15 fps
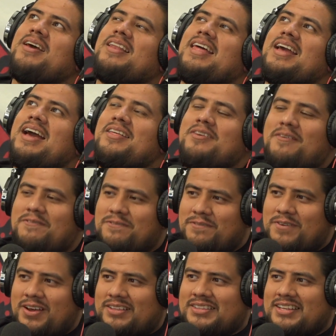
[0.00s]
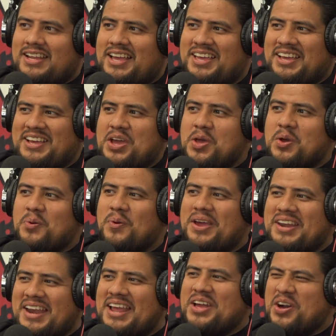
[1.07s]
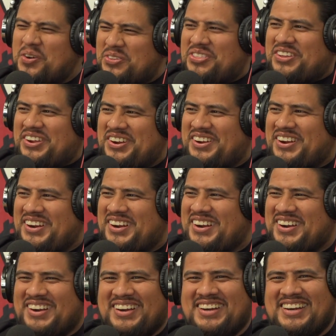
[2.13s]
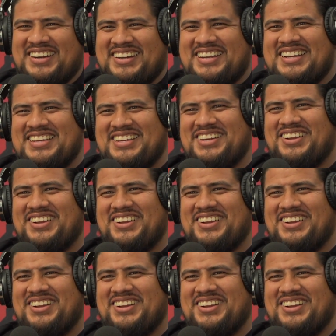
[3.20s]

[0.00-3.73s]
like, how the fuck why did I go there? You know?